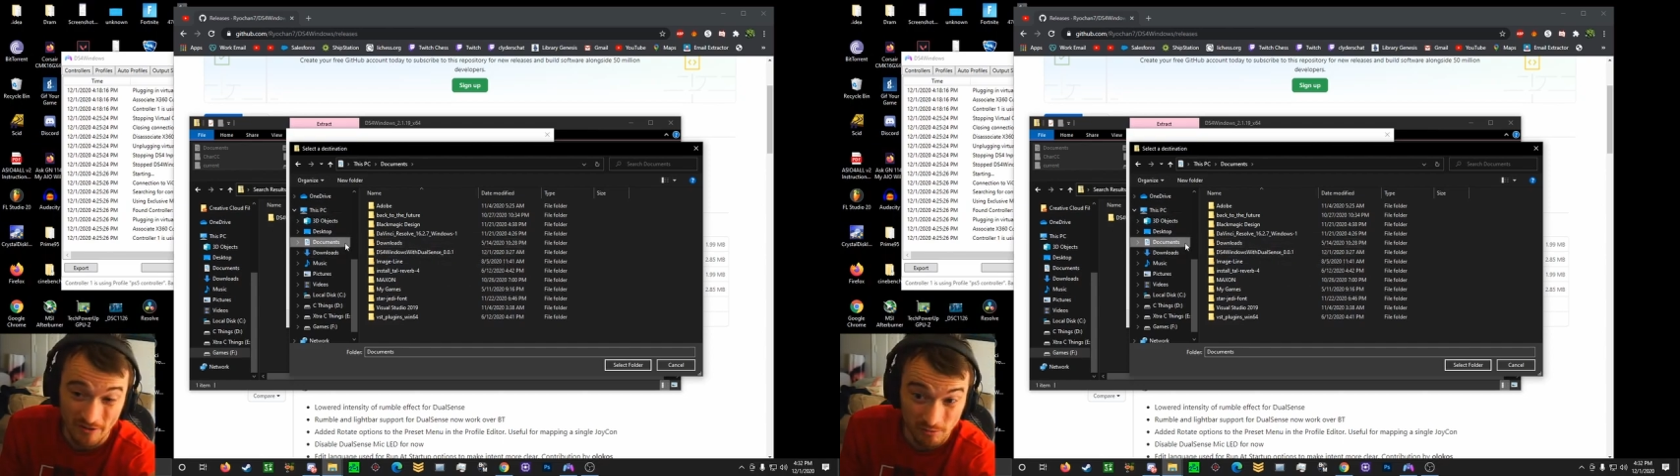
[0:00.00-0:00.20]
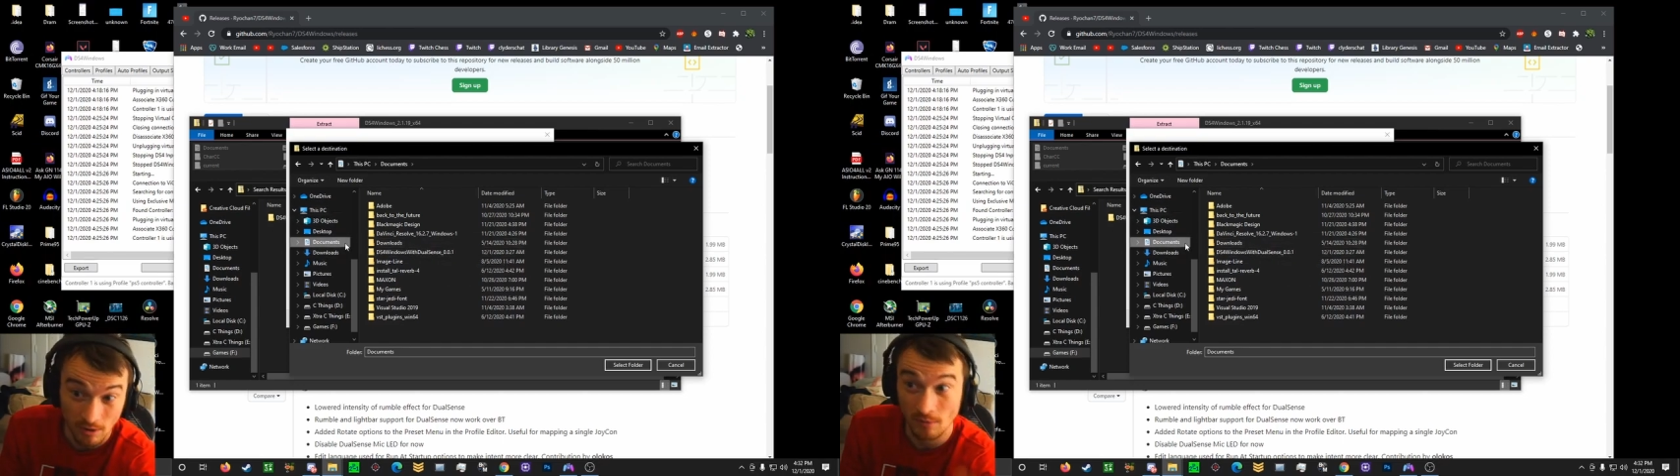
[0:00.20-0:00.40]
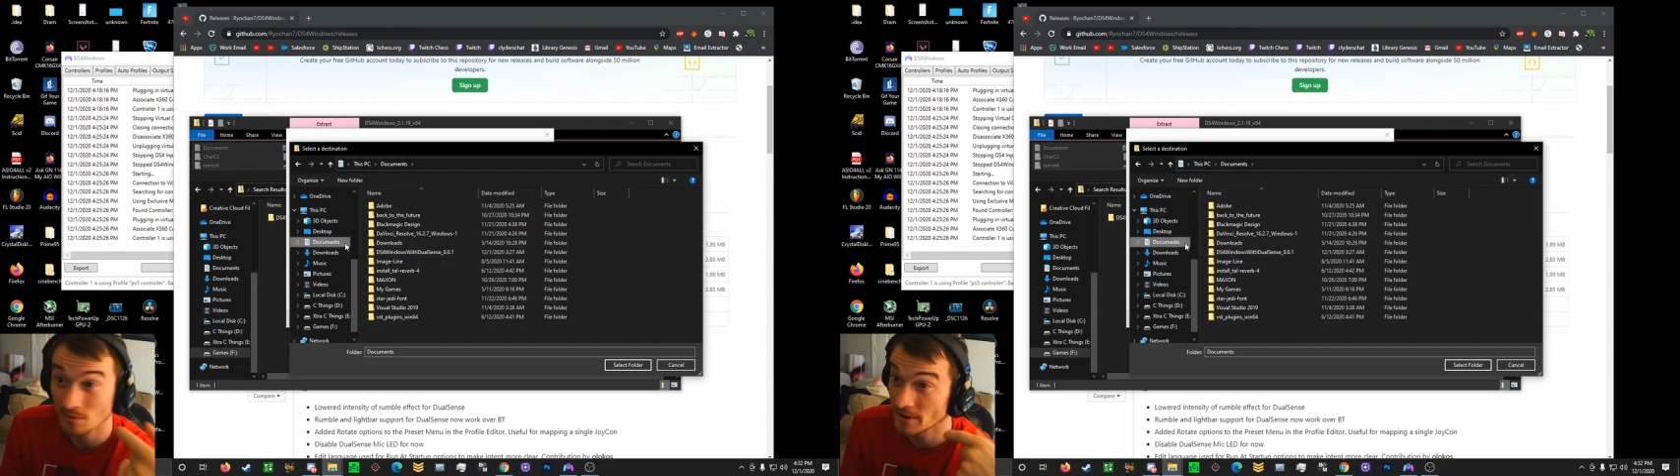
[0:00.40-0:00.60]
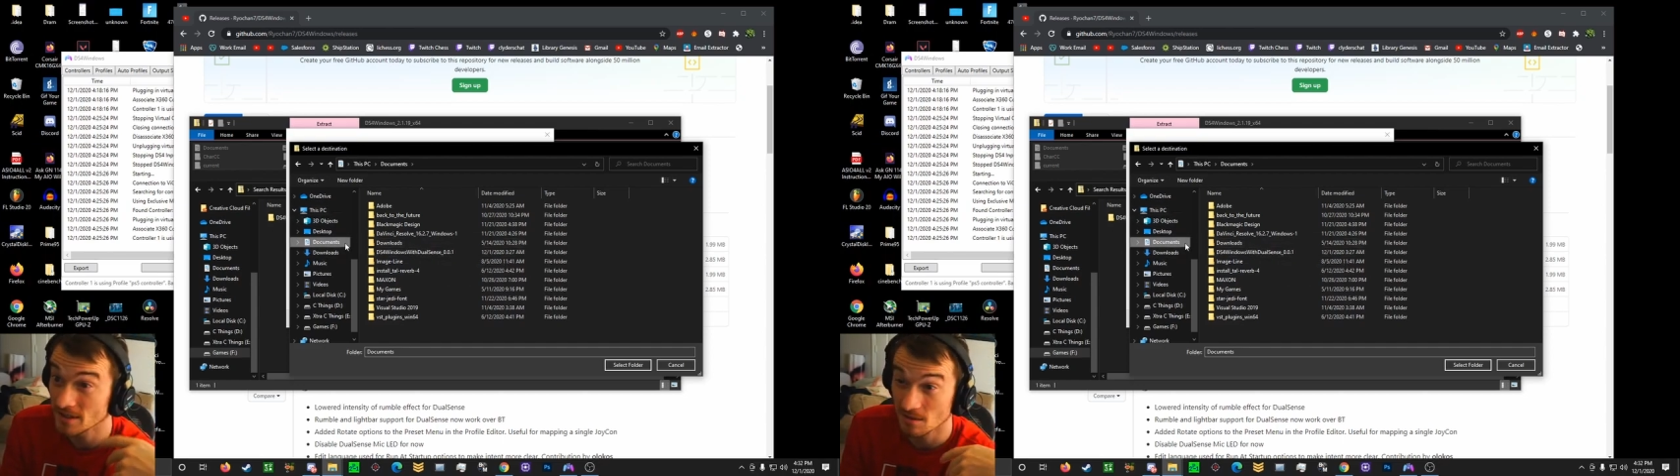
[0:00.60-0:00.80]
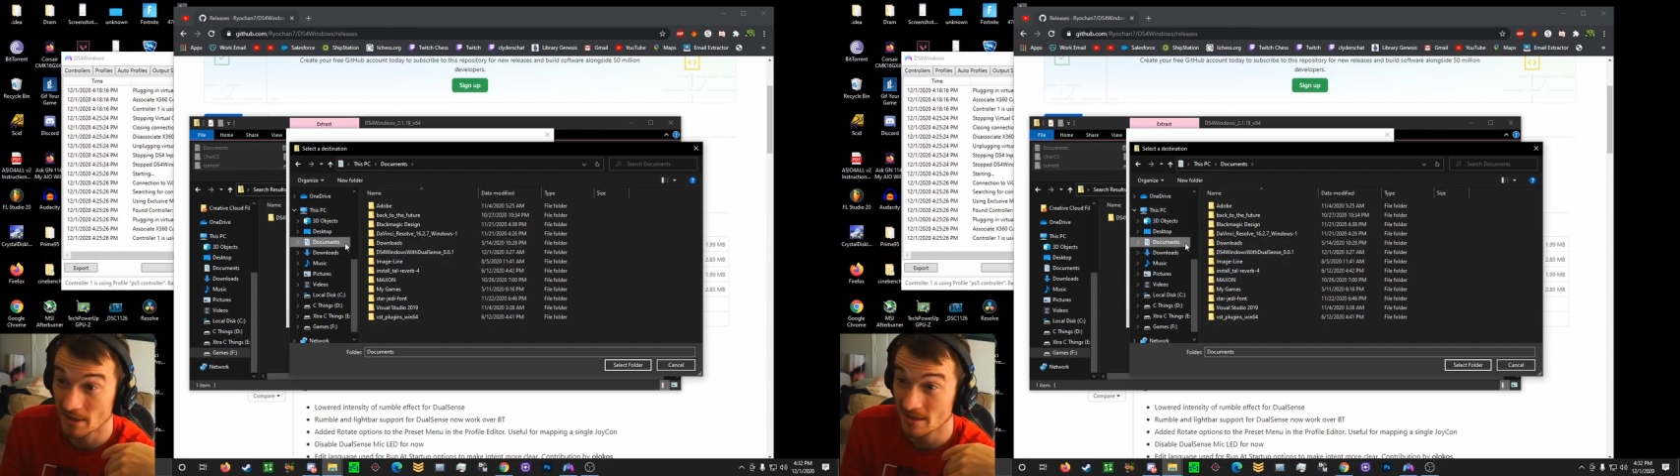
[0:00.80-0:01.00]
Probably is the
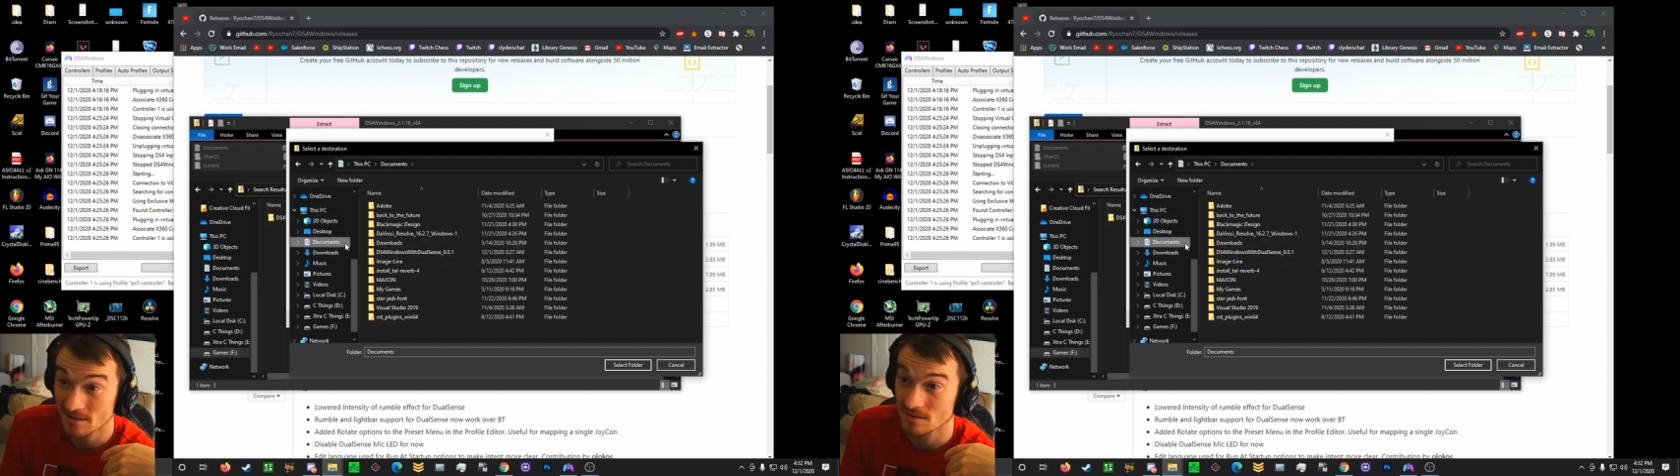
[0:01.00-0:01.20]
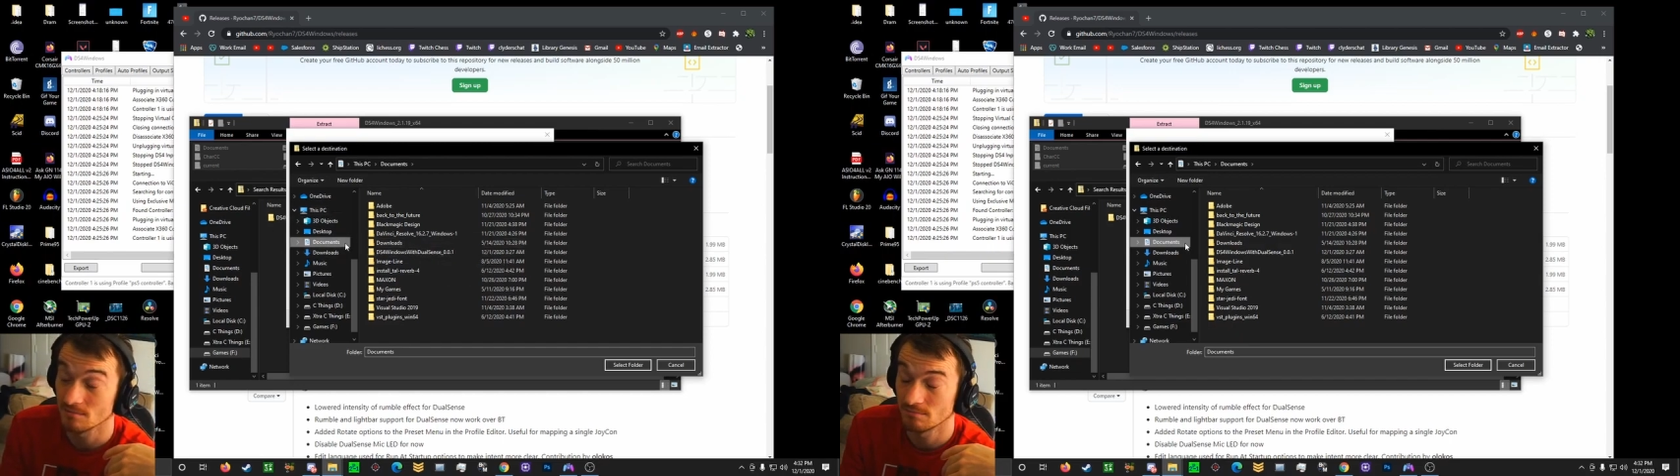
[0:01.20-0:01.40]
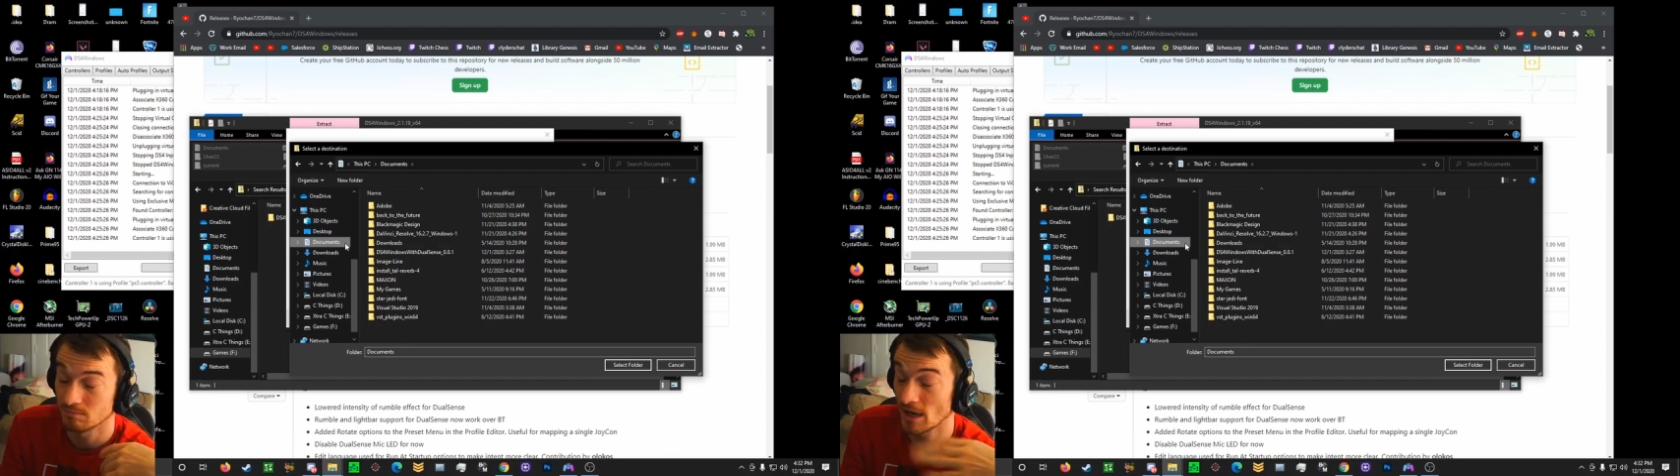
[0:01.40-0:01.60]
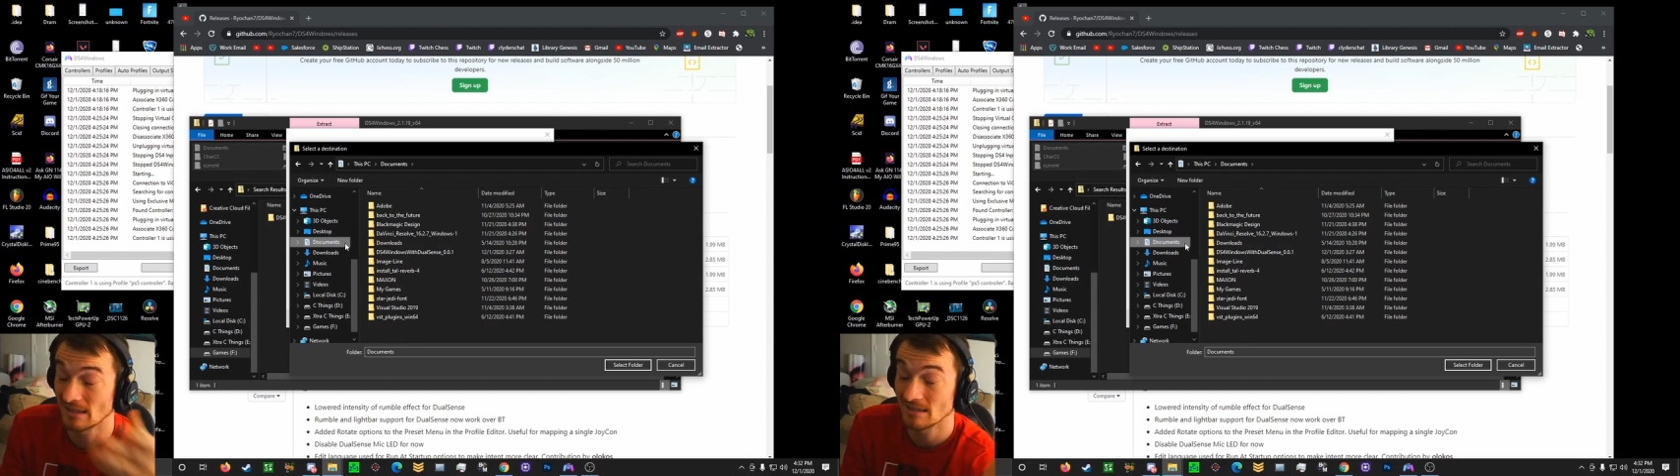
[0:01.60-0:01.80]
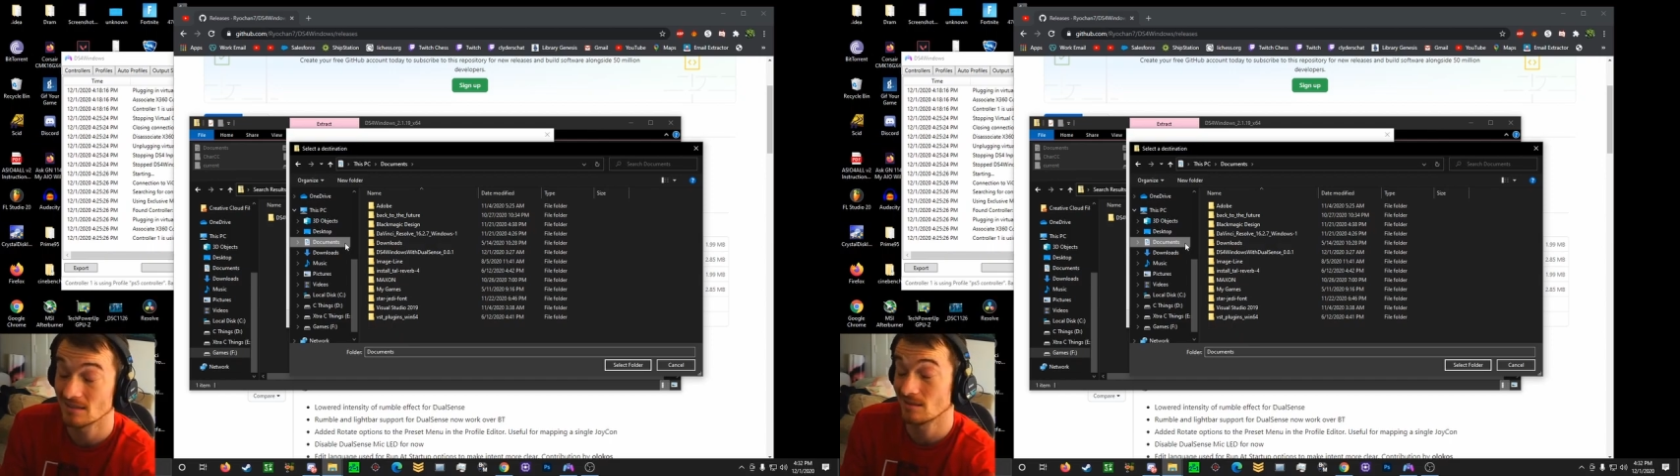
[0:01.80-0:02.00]
best practice.